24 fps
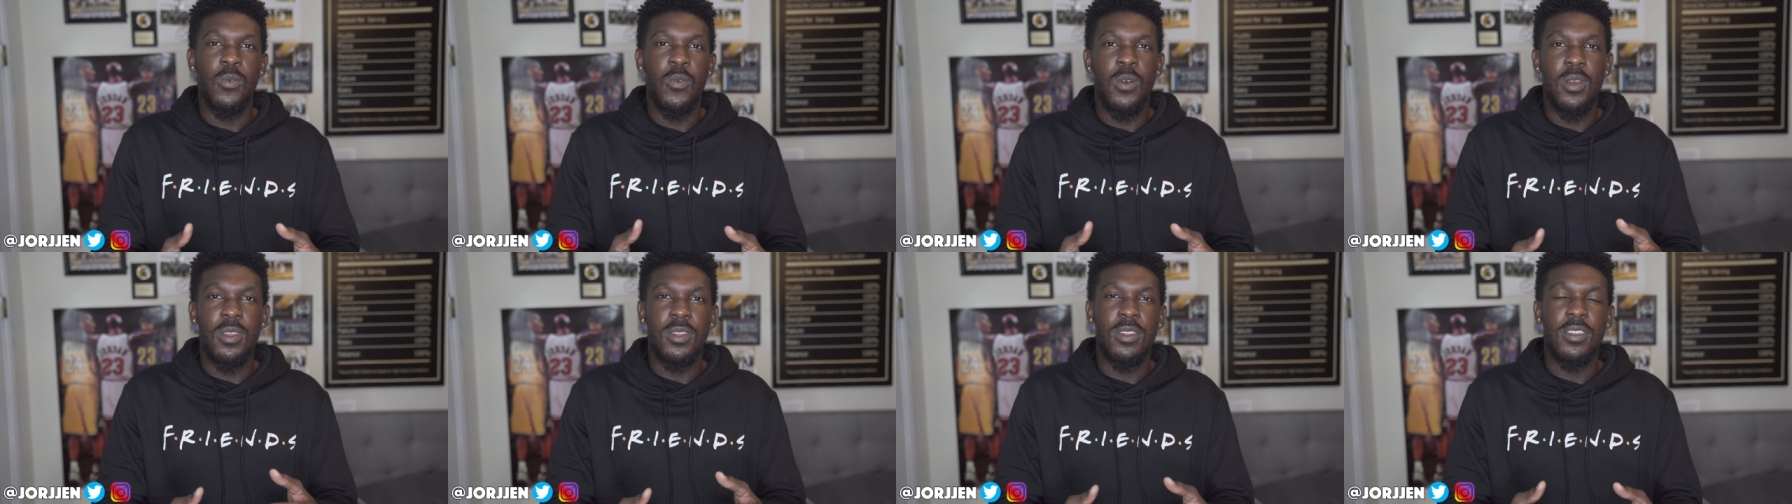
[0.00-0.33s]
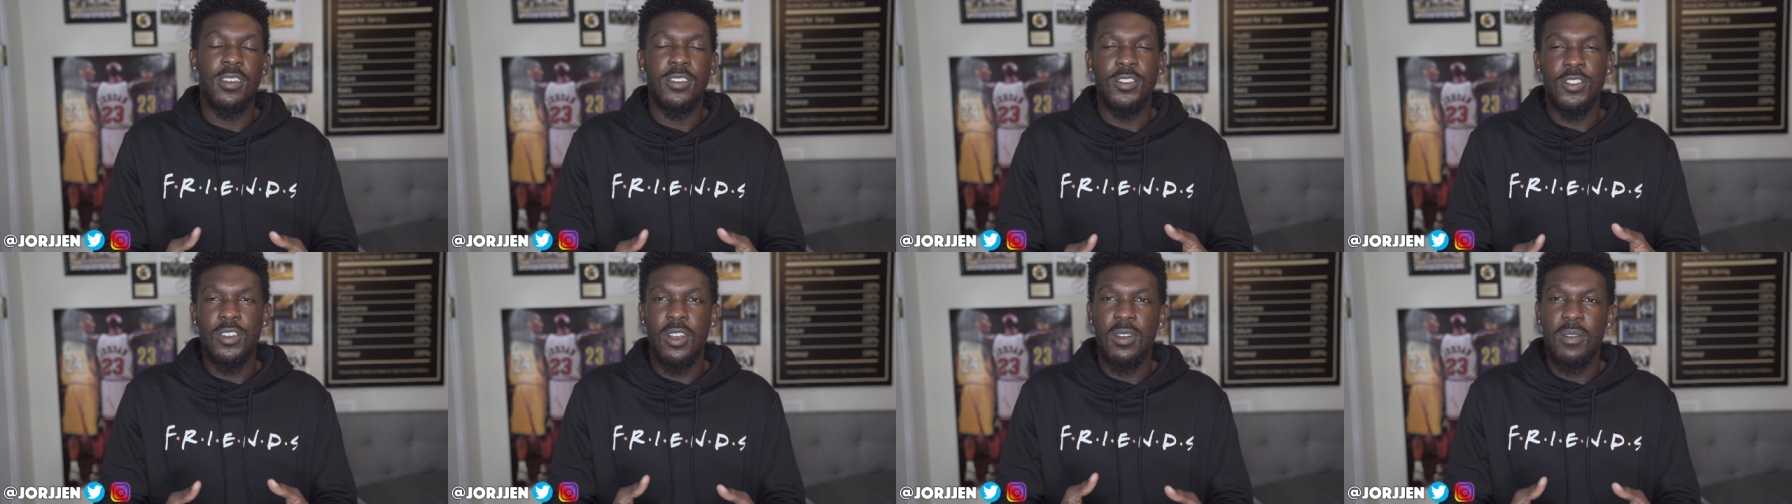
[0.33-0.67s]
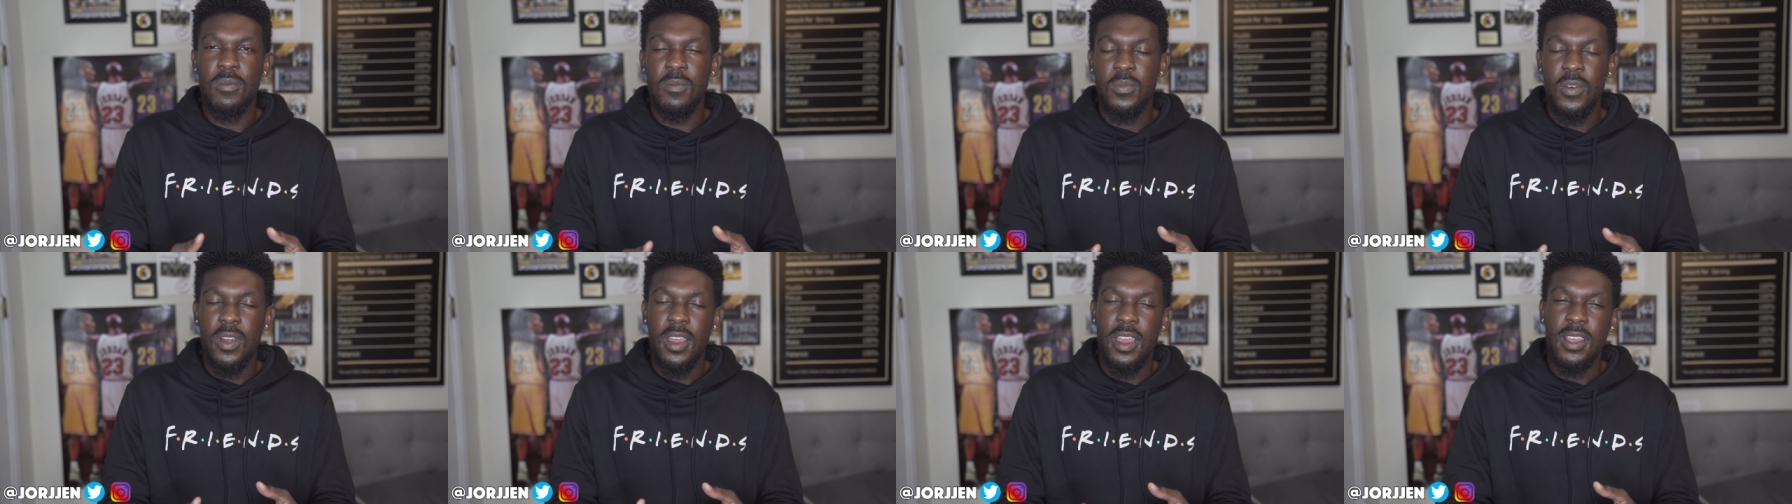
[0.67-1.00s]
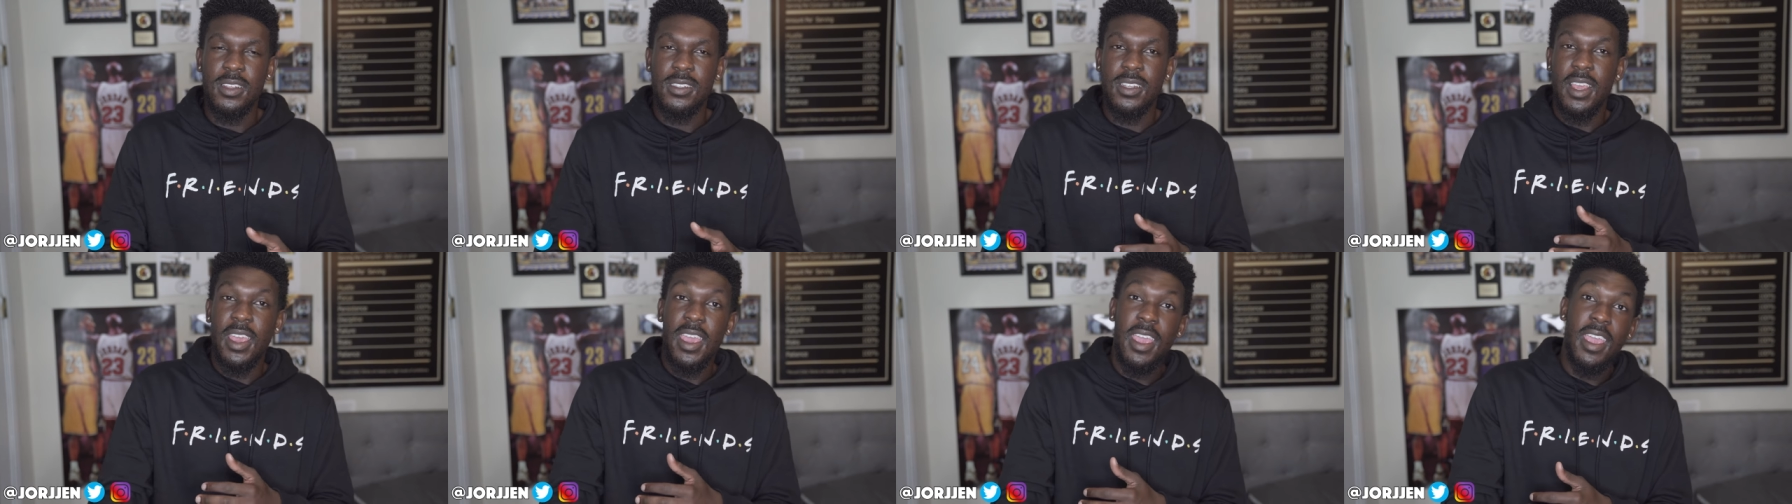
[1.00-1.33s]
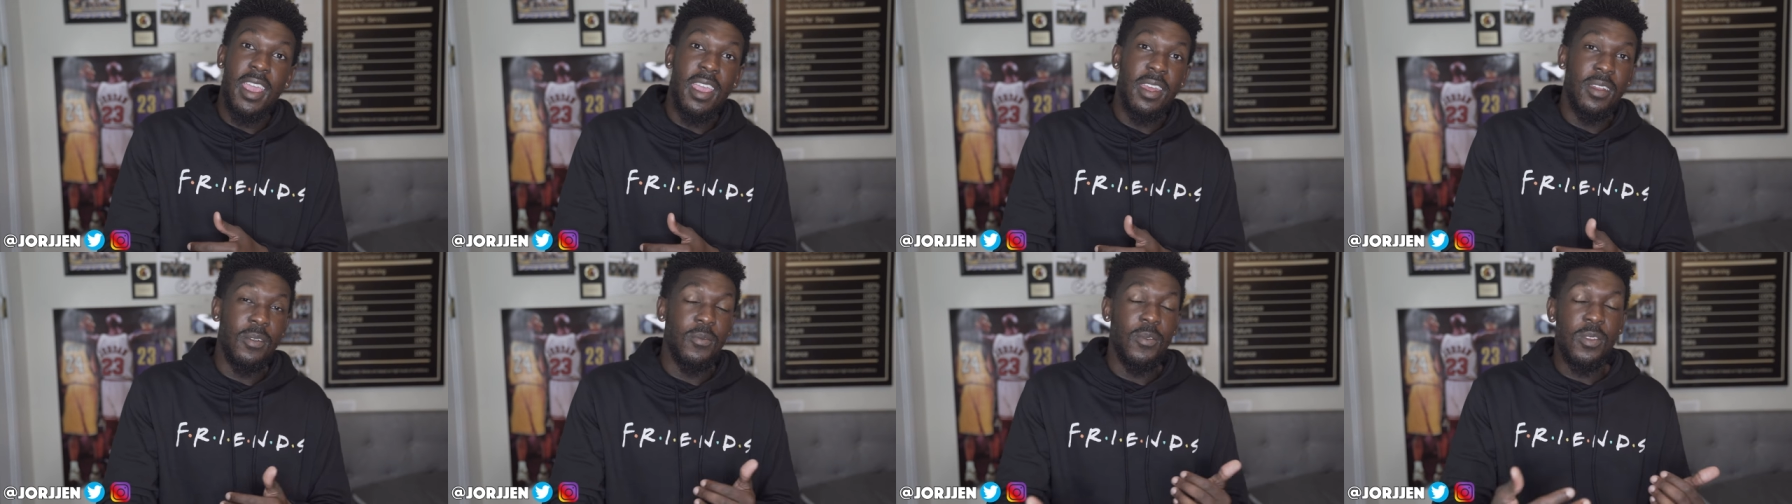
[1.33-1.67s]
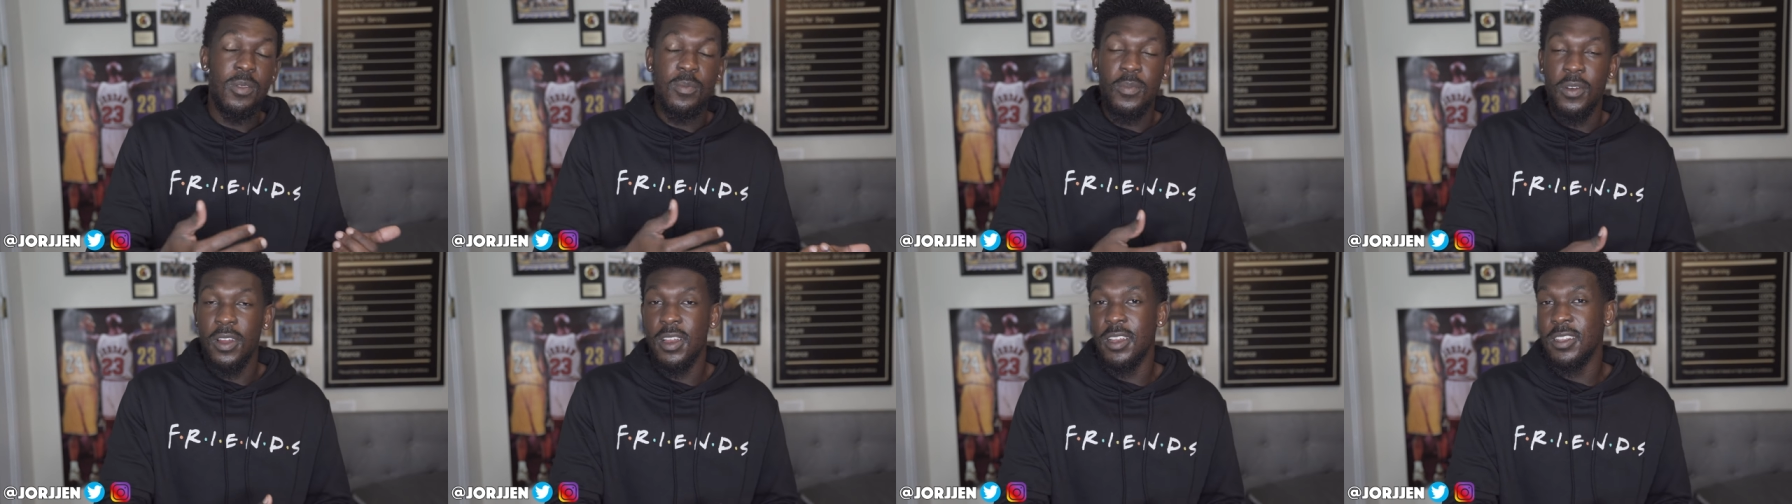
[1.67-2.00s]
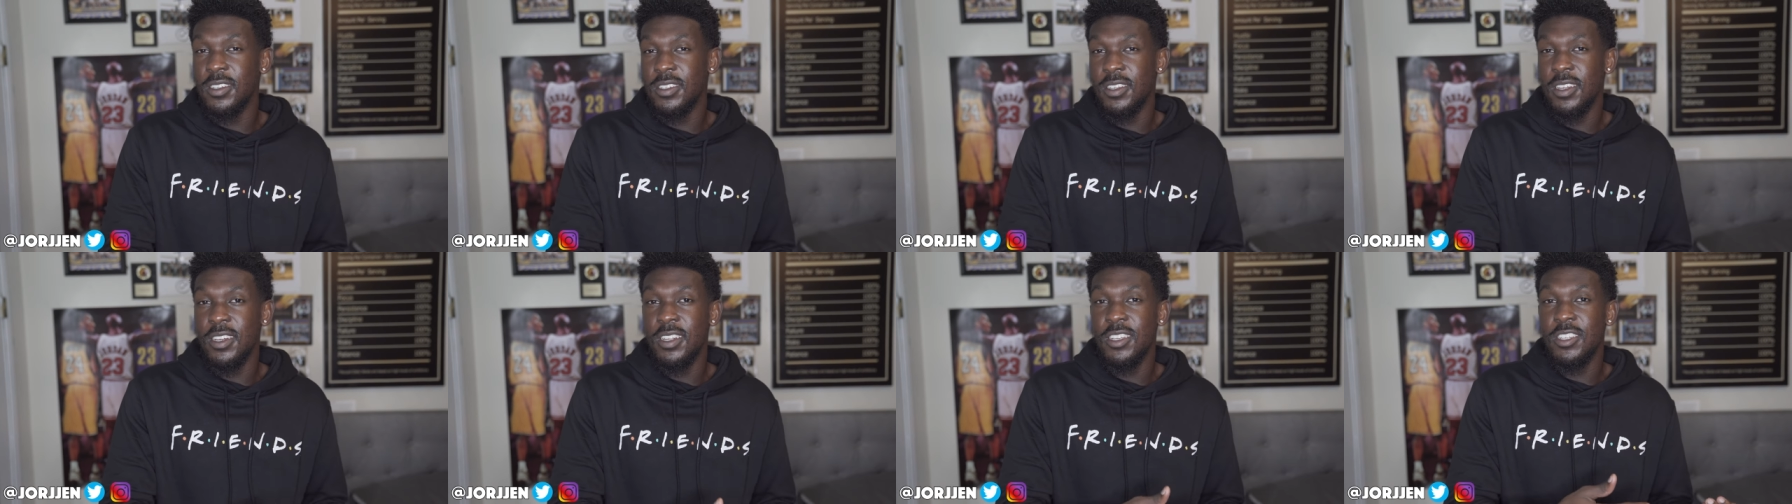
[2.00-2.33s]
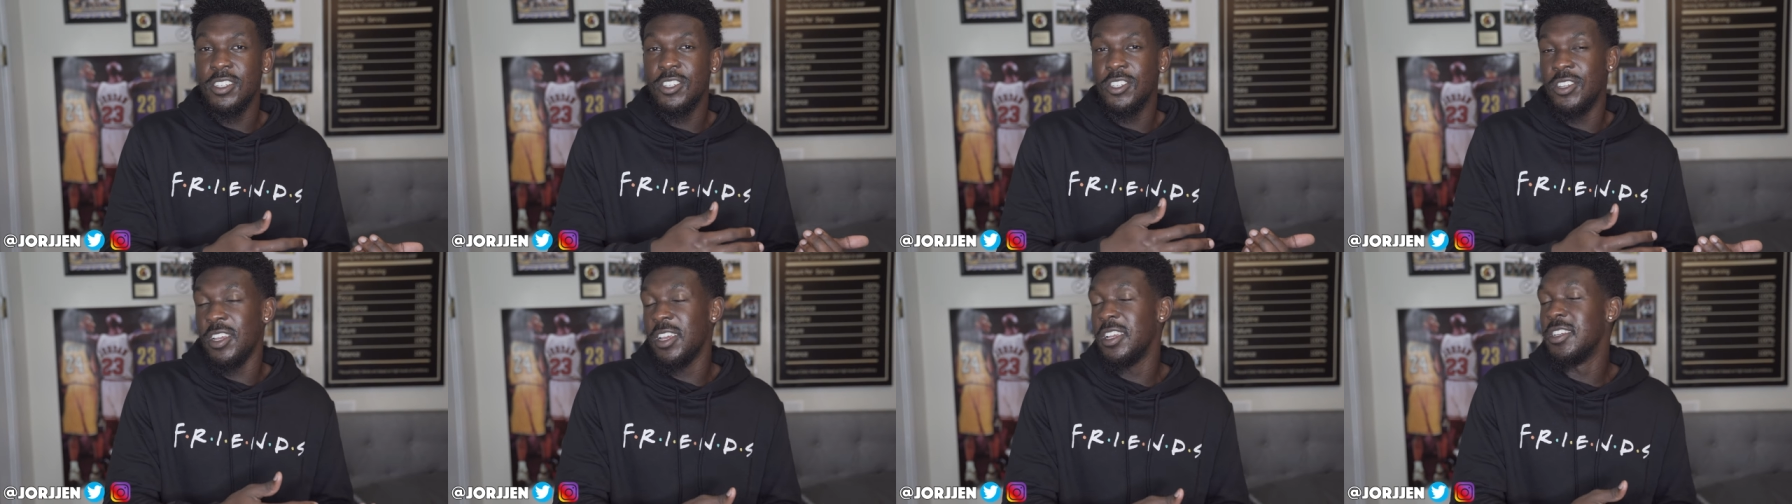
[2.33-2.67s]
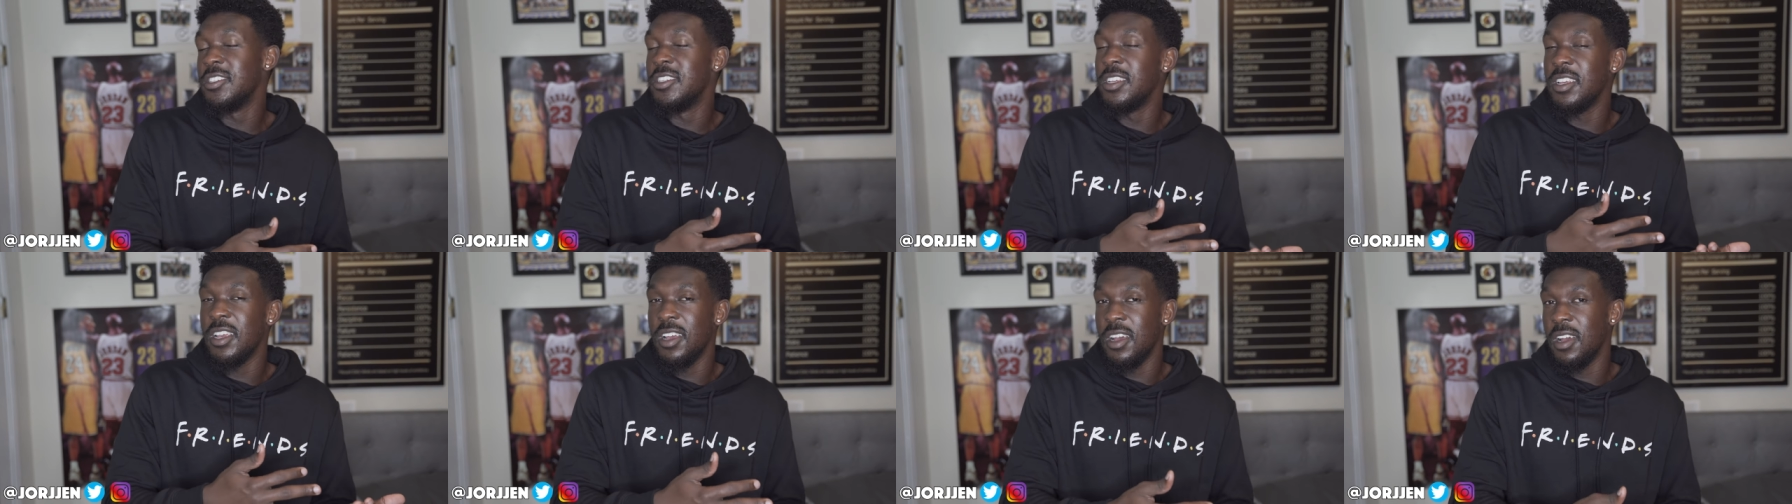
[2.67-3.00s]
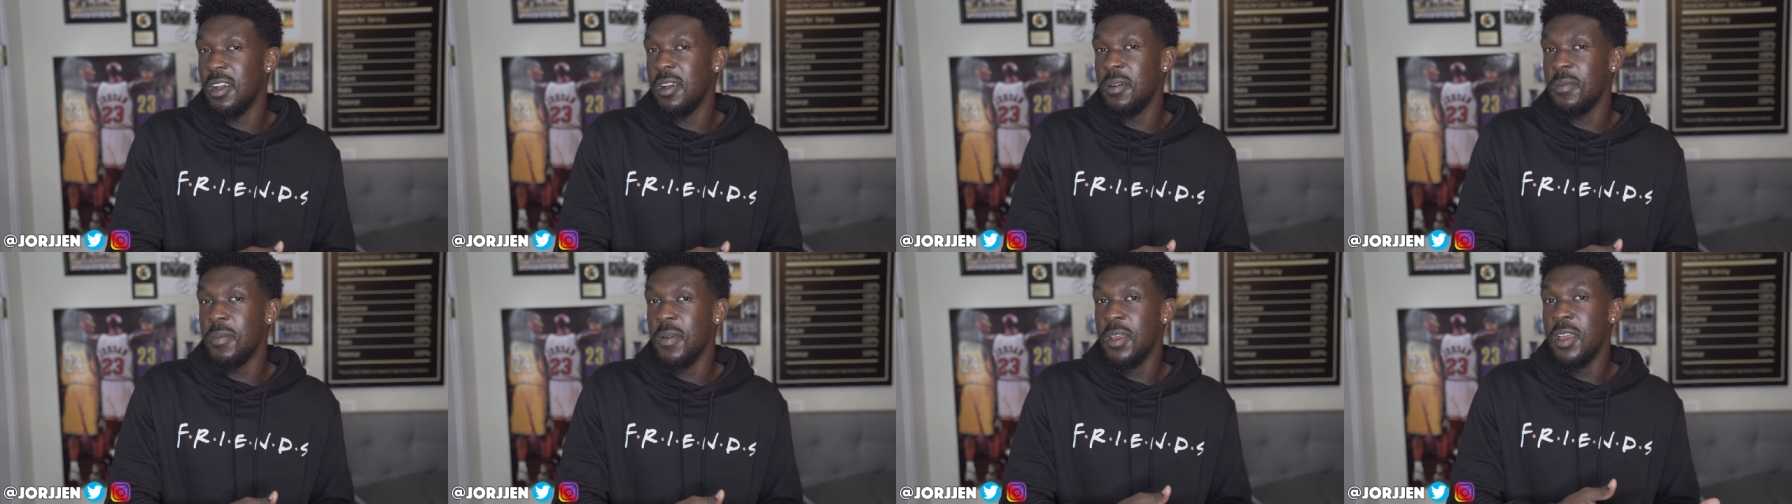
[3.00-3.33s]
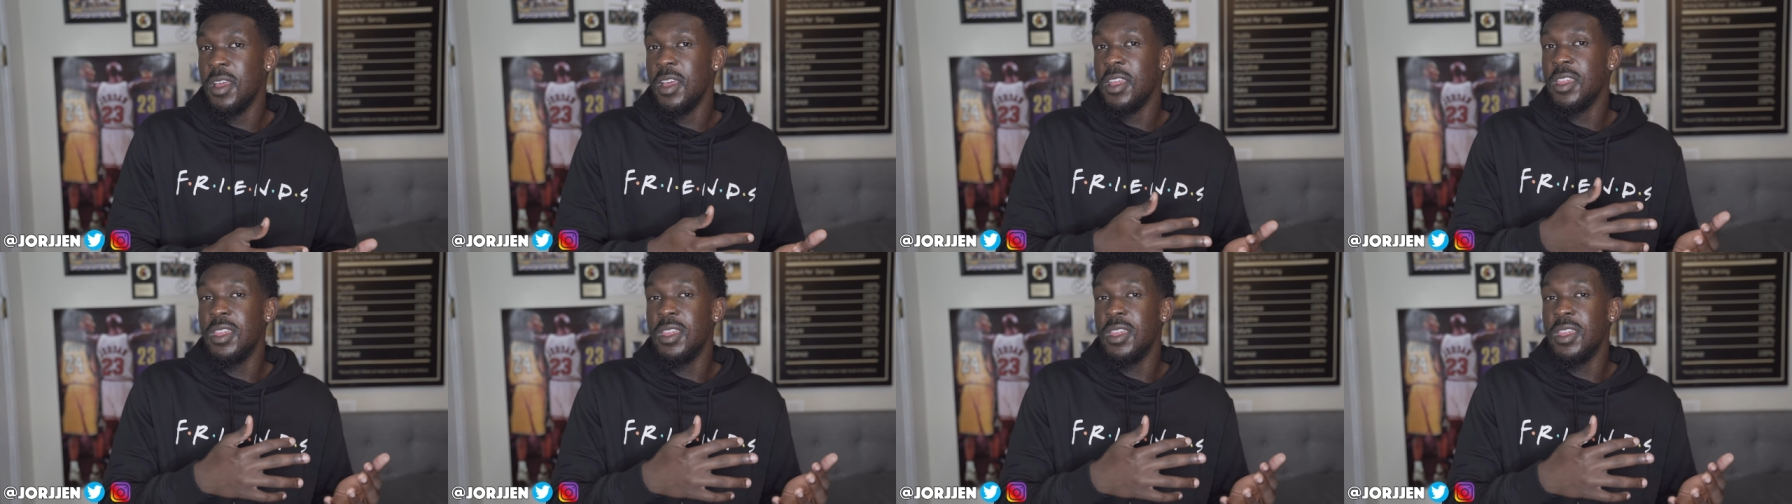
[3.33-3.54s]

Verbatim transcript: with certain brands and with Brandon Jennings changing up